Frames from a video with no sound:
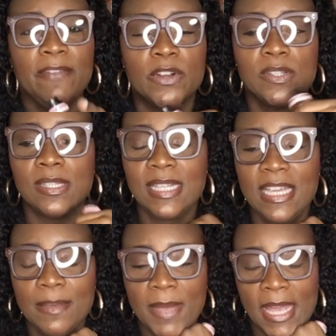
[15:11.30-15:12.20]
versus
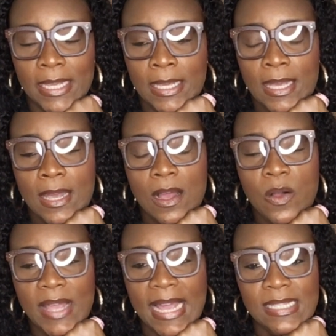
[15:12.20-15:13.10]
EMA.
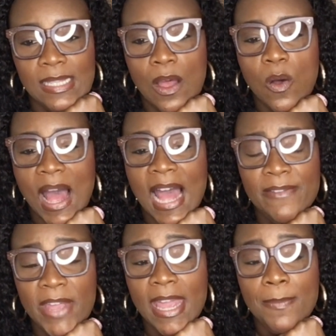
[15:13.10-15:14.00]
Okay, so
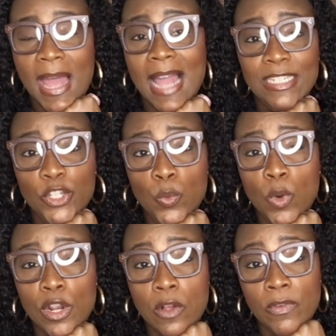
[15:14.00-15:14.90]
I do
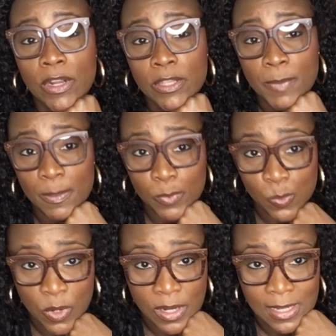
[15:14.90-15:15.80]
work over other people's
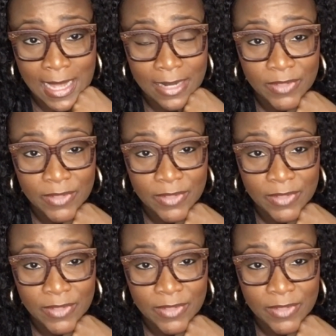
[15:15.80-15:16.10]
work. A lot of